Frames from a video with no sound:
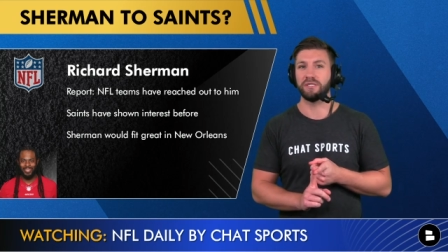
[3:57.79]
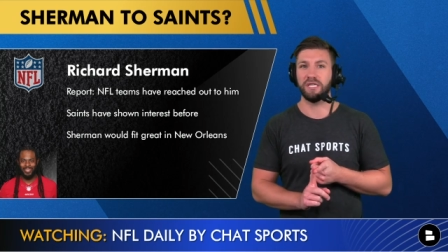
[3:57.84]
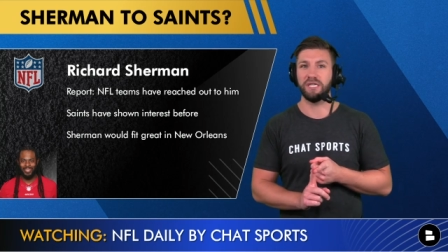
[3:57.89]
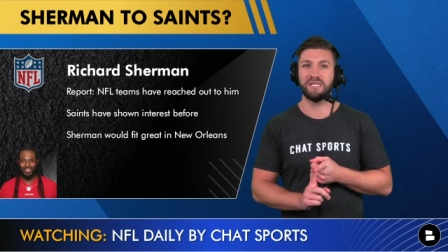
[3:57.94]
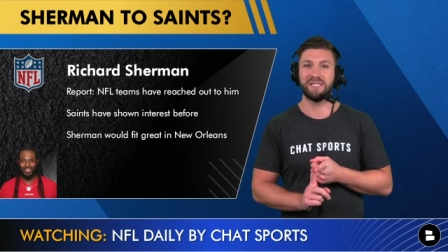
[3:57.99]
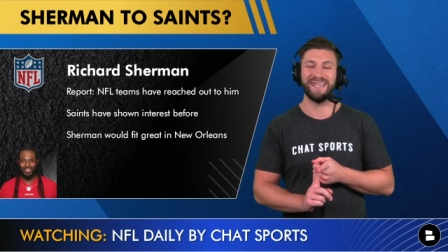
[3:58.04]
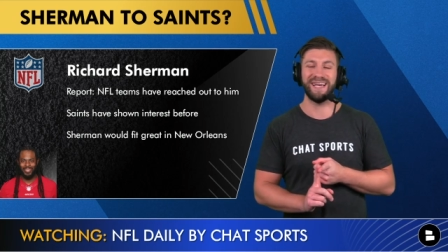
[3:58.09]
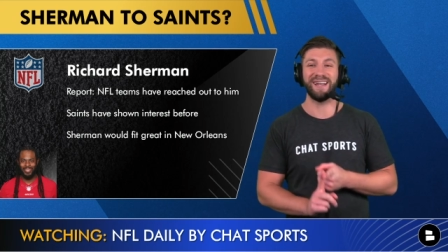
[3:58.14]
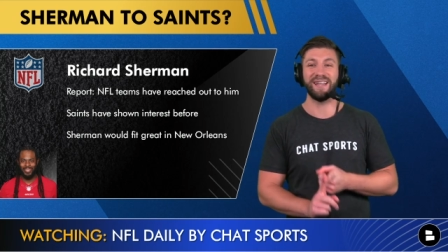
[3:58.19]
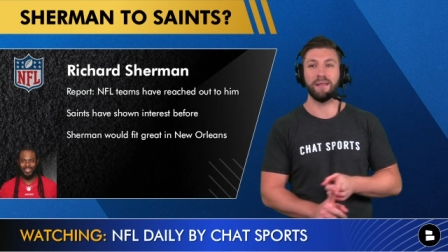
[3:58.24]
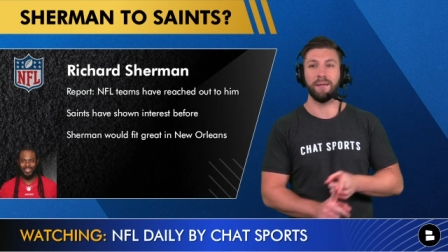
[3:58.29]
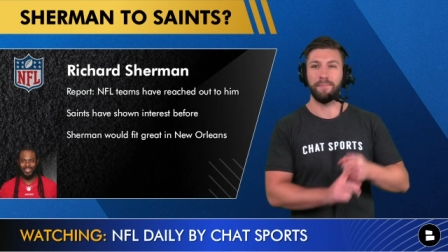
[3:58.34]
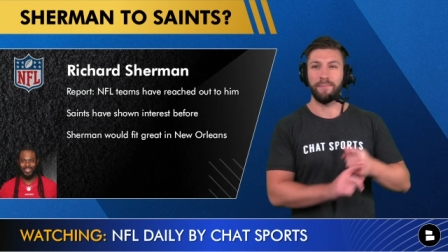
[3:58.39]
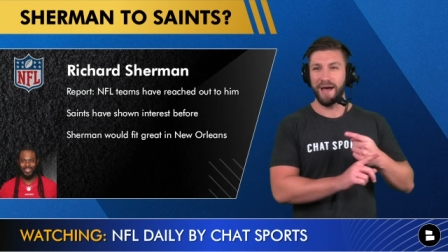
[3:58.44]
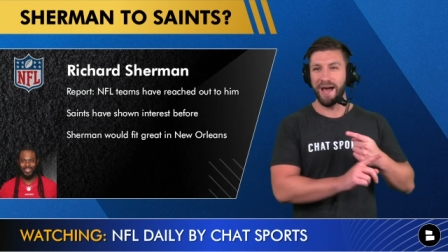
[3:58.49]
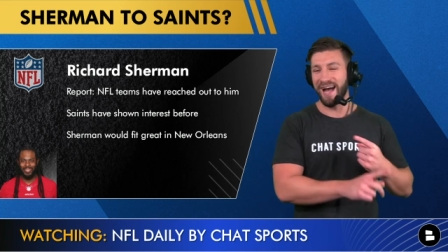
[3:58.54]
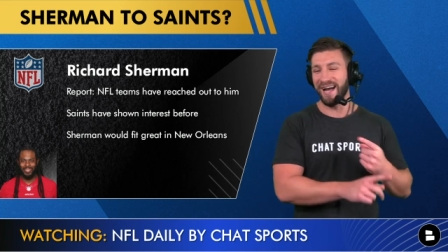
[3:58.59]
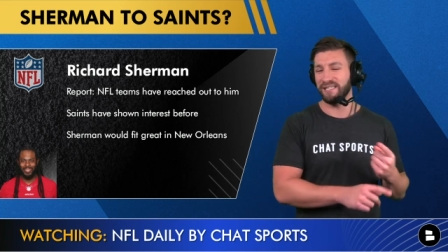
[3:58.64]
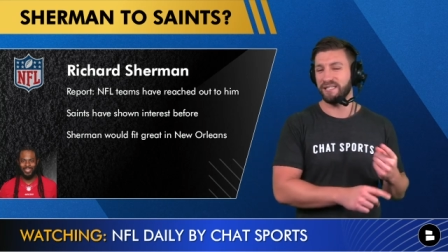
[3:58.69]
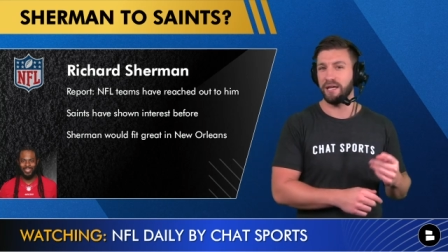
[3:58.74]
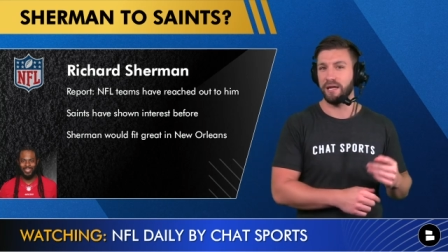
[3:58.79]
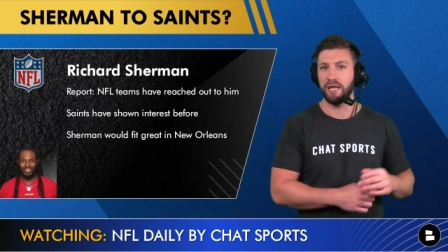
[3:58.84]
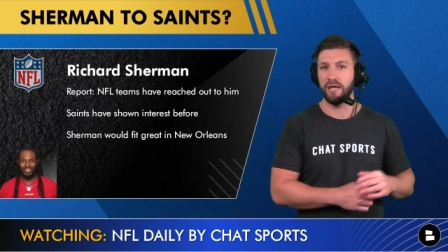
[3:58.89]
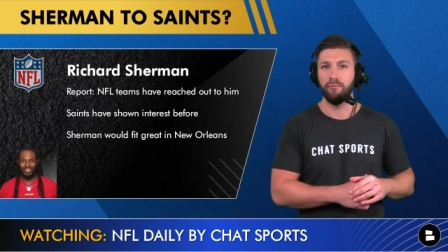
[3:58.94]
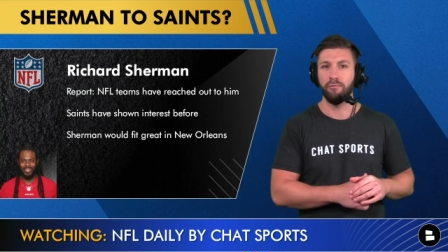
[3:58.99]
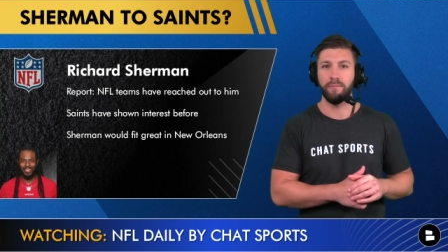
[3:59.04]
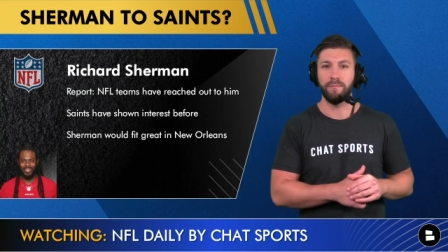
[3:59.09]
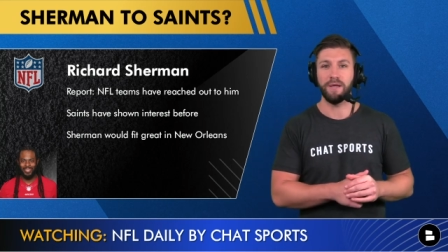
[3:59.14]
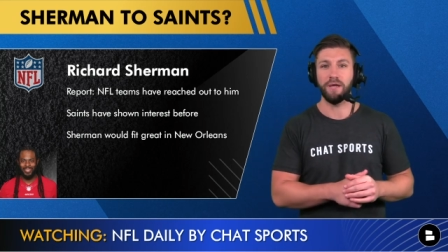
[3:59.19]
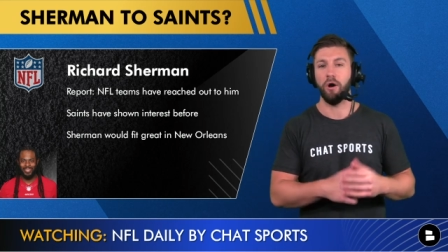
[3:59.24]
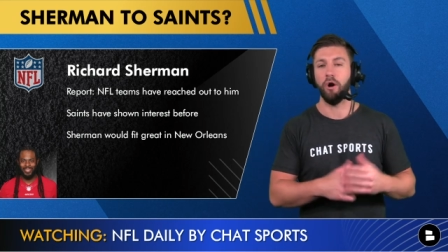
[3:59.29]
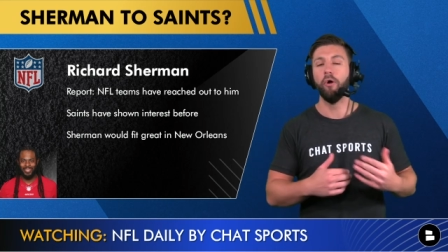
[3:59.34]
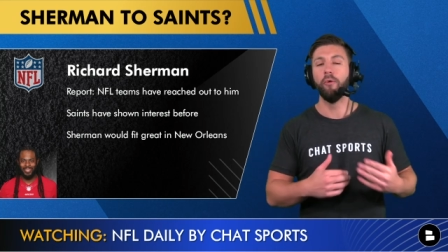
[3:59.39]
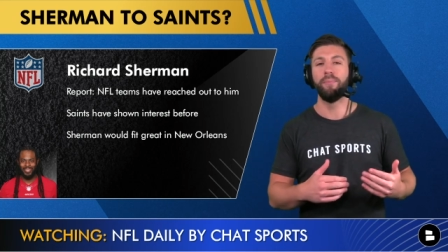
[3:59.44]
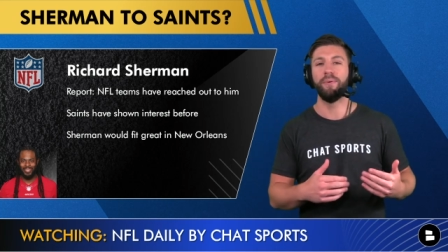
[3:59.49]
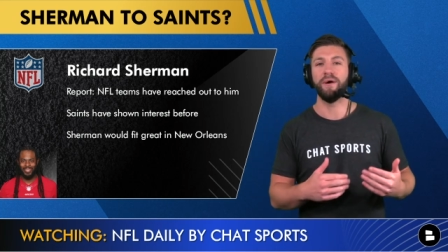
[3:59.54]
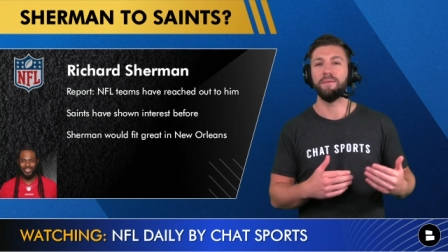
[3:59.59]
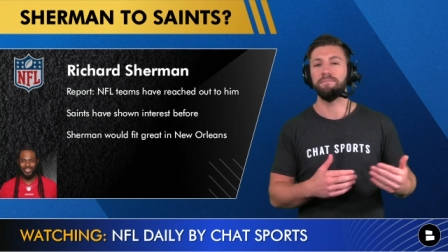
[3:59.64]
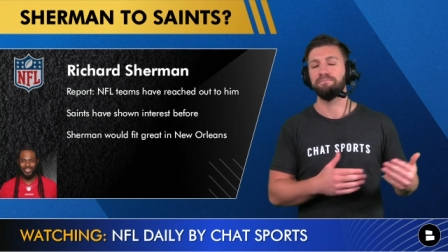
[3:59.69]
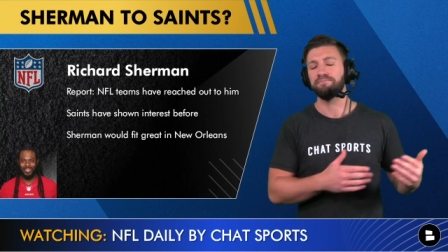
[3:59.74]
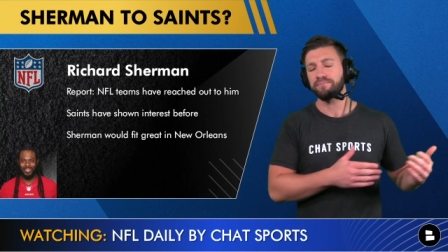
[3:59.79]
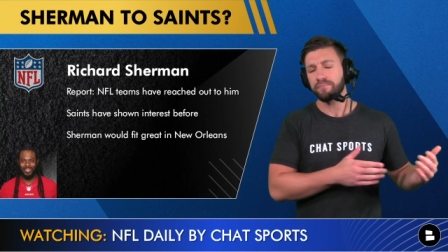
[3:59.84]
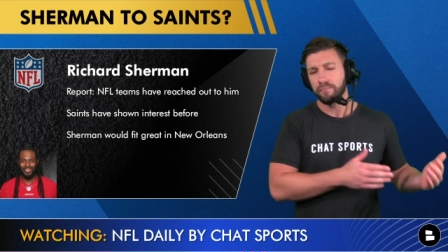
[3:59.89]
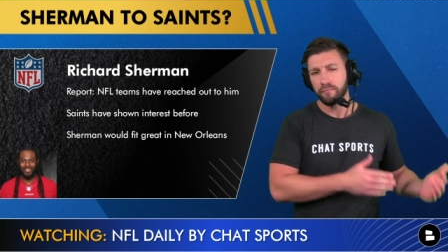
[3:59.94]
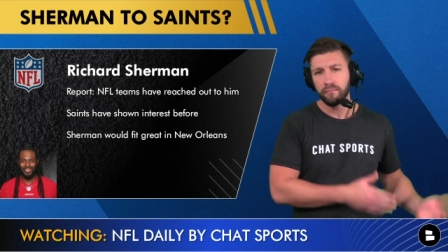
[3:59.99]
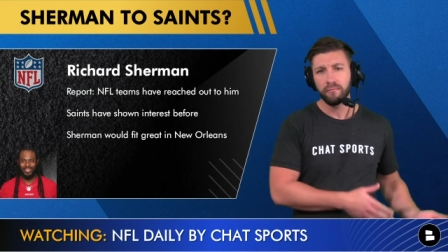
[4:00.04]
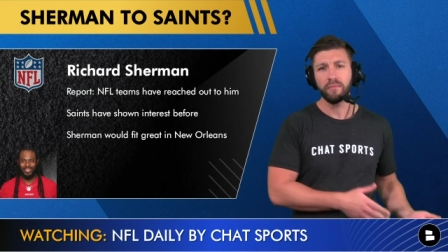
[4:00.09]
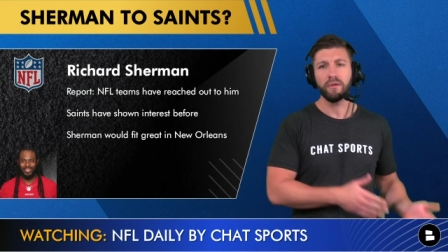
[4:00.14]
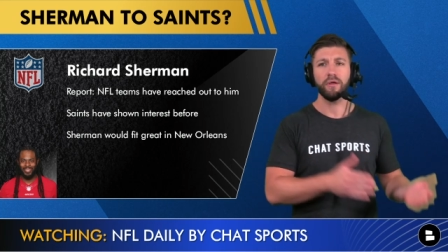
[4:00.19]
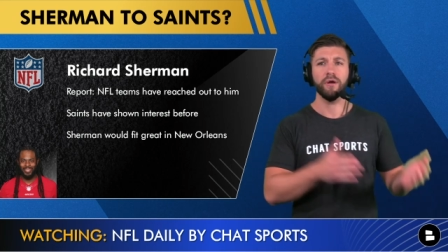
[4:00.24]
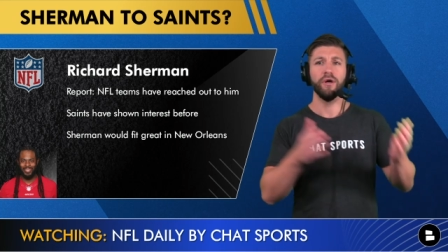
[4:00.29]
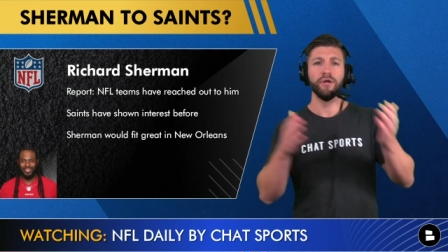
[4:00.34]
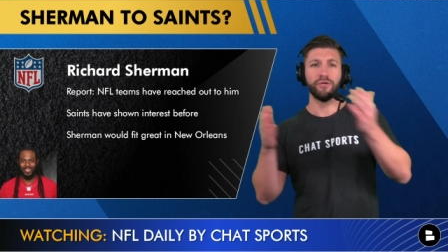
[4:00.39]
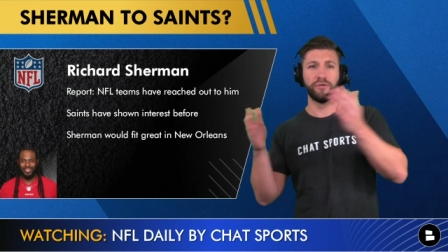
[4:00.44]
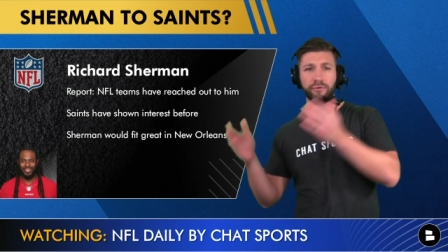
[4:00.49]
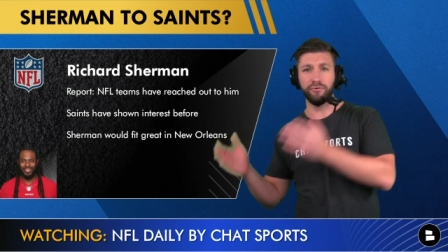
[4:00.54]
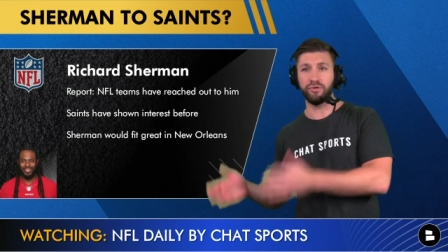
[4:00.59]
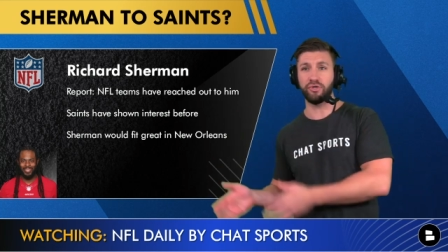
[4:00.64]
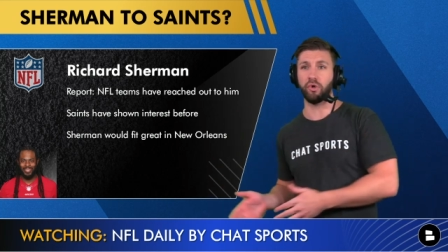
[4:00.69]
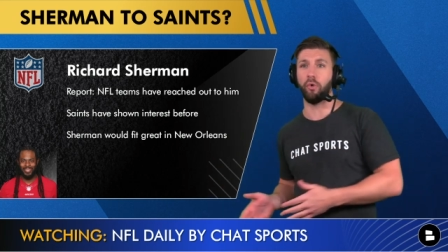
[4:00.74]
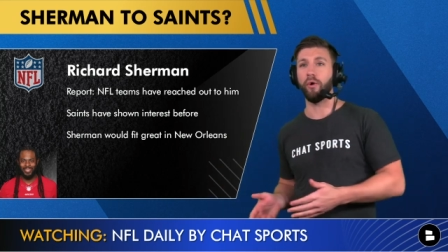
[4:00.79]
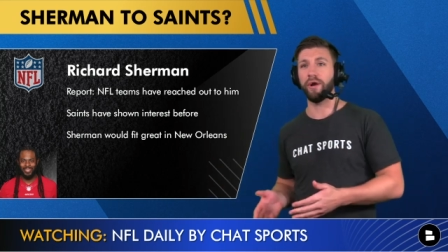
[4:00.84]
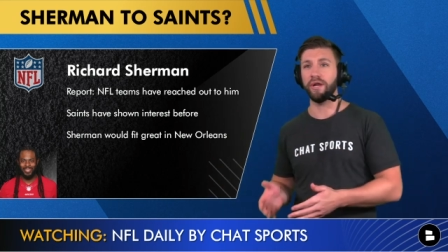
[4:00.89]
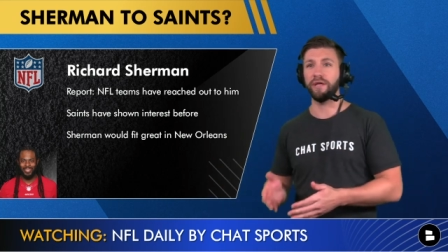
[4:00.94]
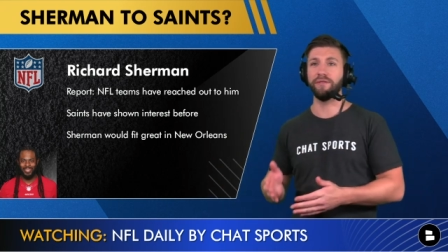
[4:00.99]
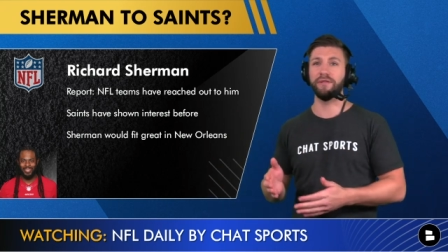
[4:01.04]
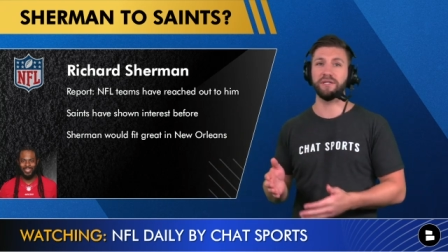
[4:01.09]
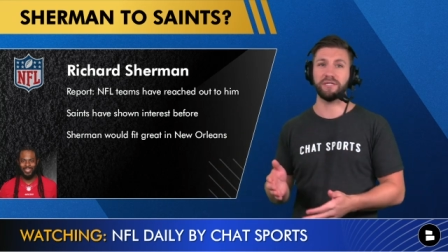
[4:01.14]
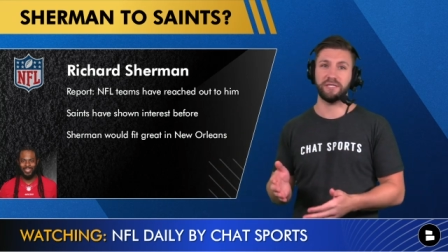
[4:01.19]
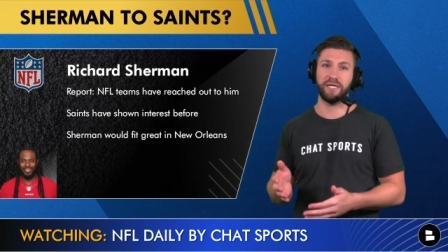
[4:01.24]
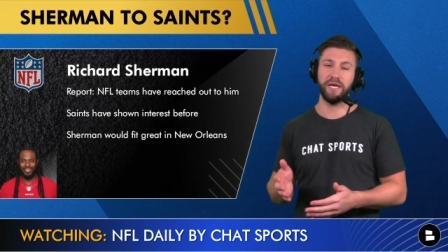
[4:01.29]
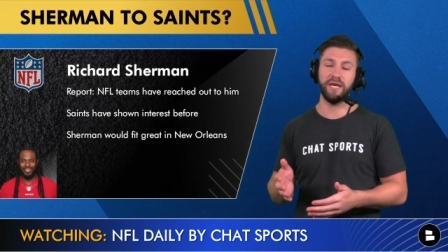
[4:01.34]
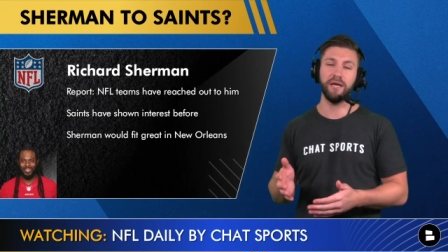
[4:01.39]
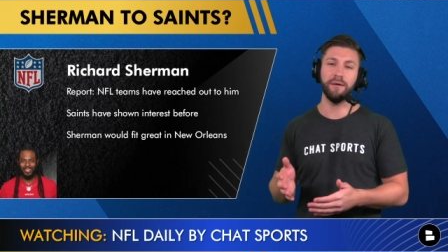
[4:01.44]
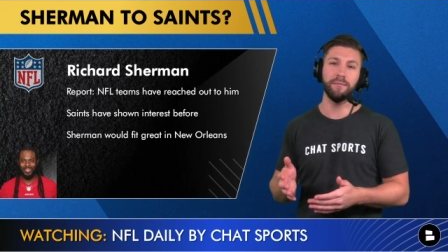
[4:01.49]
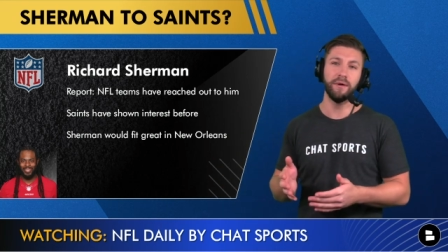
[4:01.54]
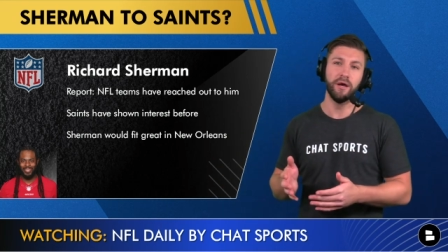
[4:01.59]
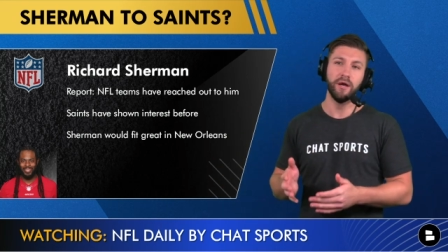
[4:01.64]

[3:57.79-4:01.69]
He said in the past that he would be open to joining this team.